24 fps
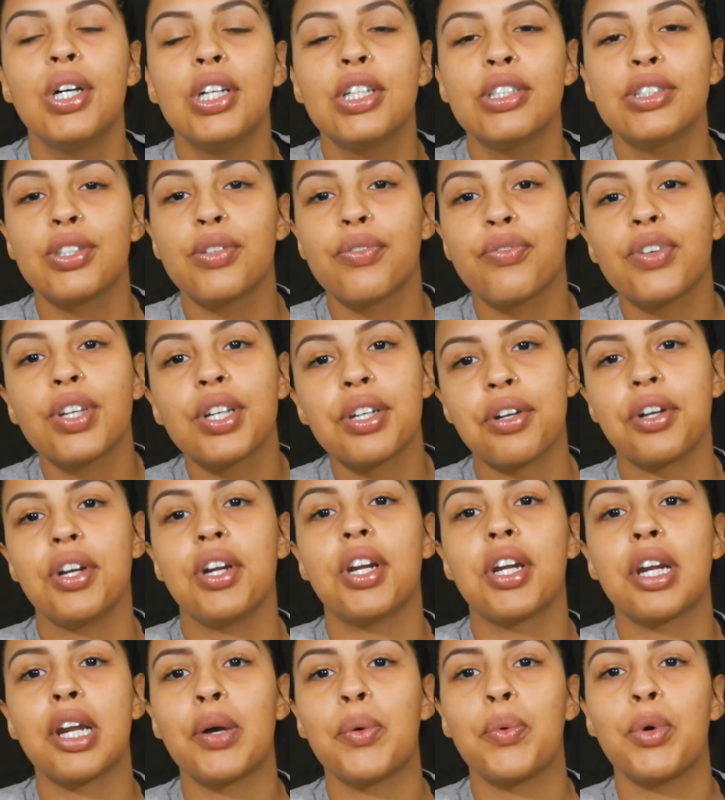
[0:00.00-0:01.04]
to figure
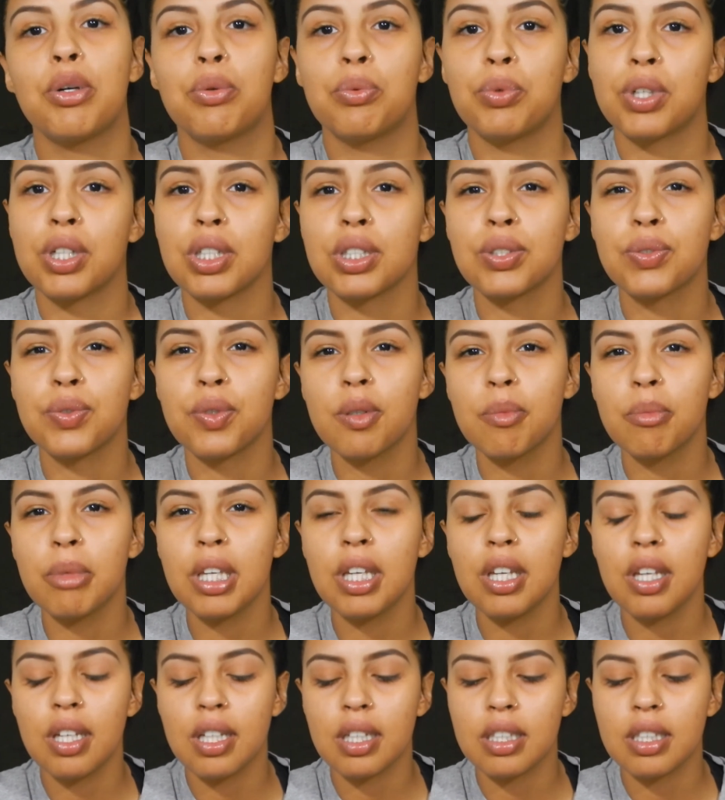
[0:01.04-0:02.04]
out what works for me,